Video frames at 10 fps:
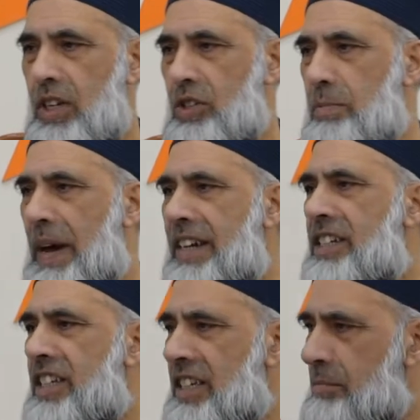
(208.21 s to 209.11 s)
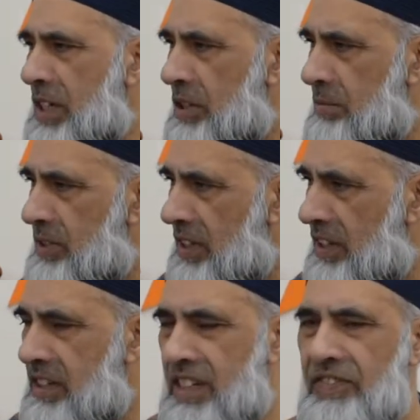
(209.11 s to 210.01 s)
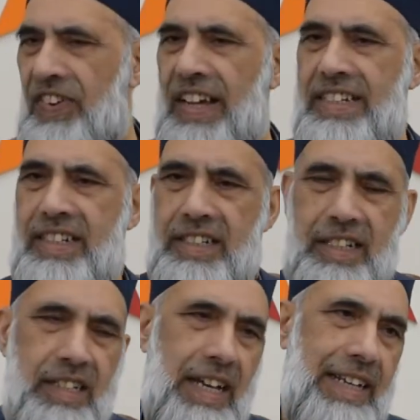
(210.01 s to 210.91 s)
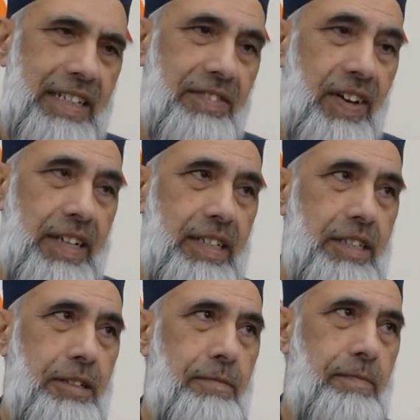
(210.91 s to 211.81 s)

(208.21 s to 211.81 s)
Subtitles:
humanity becomes divided and divided.